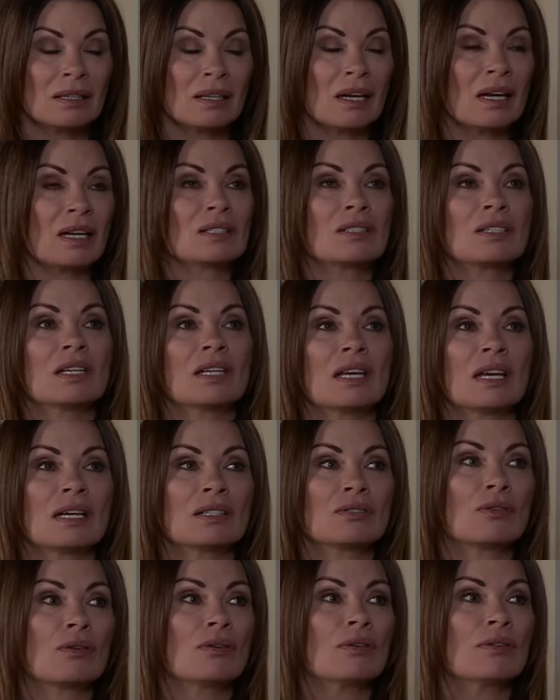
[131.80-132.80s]
Actually, he
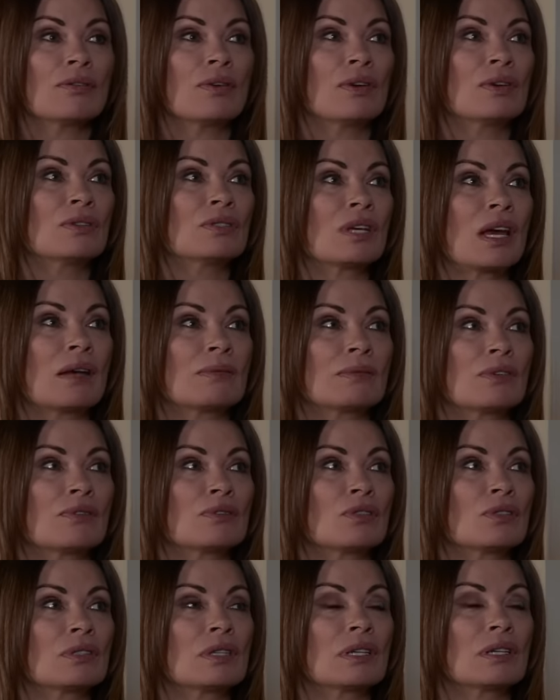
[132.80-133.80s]
has run a few times. I've
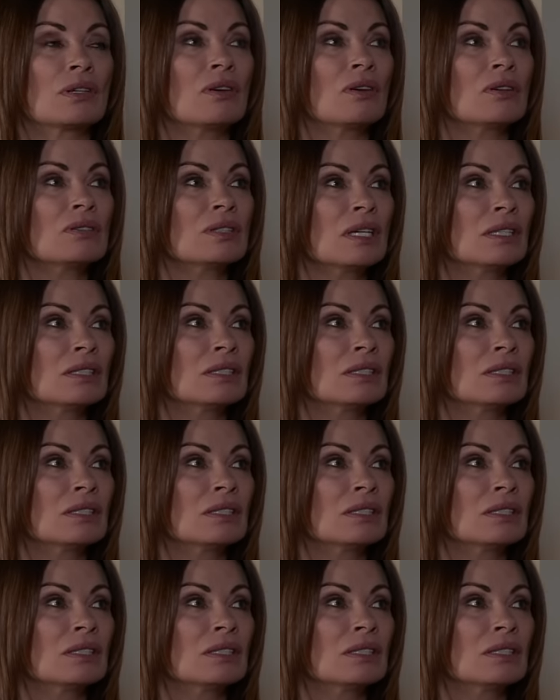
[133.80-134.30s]
just ignored it.